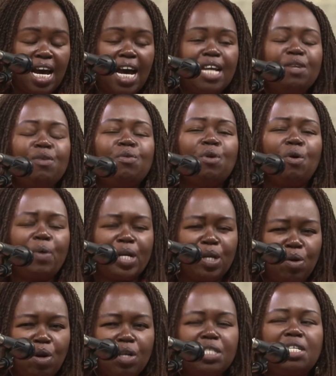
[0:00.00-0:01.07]
And you know, when
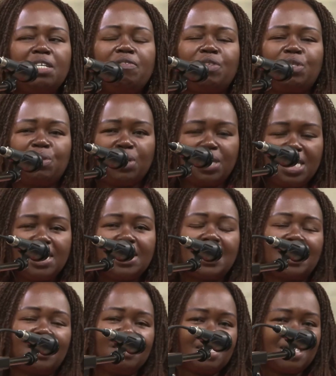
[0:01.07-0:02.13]
God gives you
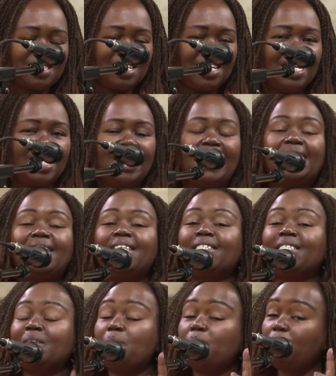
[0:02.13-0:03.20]
details, it
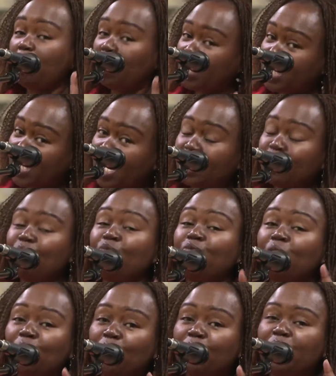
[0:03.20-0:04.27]
is important you
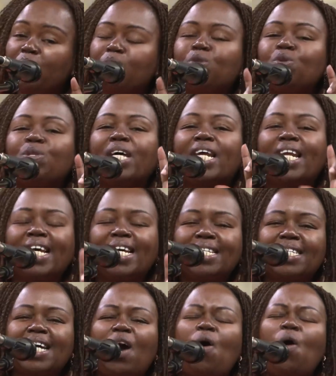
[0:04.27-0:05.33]
follow them to the
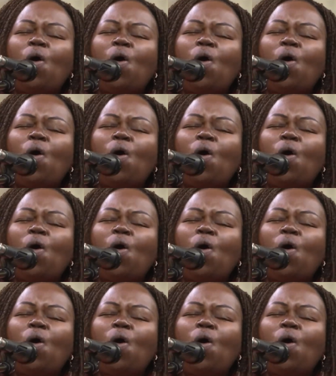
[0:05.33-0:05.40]
letter.